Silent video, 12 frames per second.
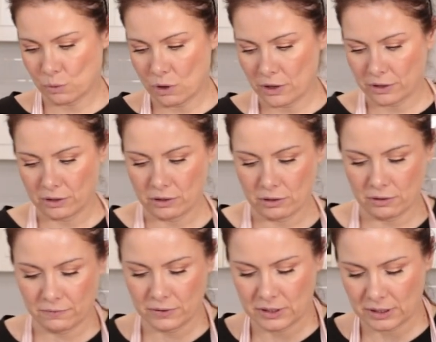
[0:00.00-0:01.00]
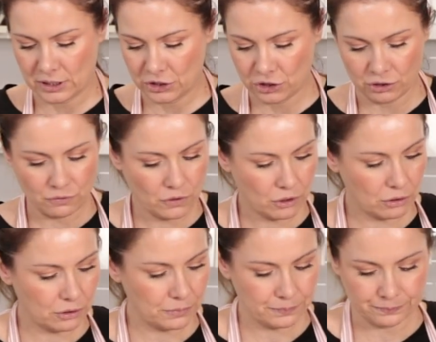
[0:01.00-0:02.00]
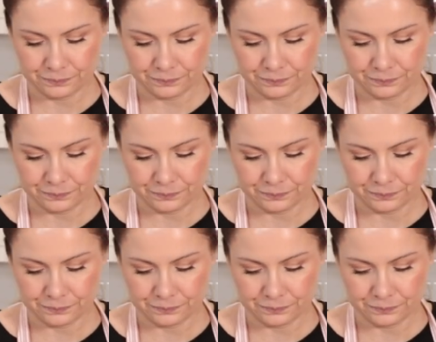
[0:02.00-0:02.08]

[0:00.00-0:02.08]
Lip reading: water with a kitchen roll.